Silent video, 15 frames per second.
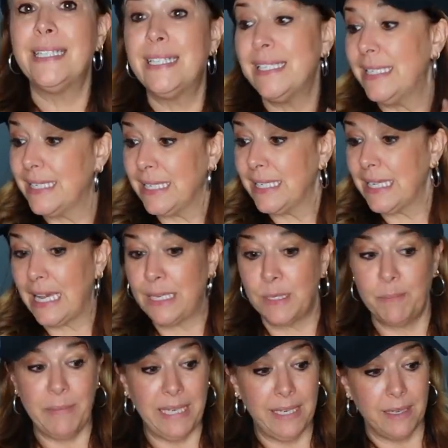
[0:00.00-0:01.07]
It is a
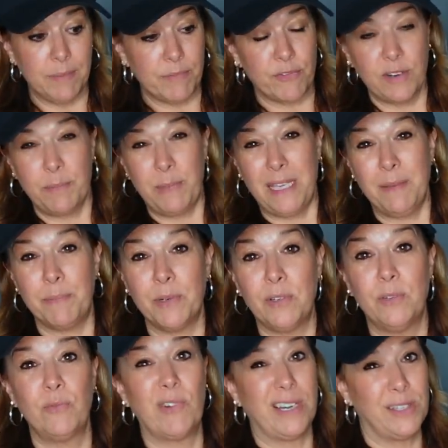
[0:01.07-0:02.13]
size medium. Free
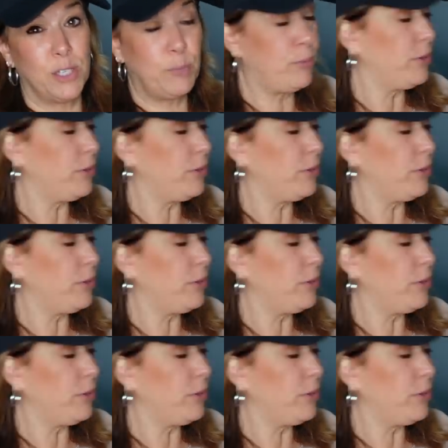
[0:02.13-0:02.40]
People runs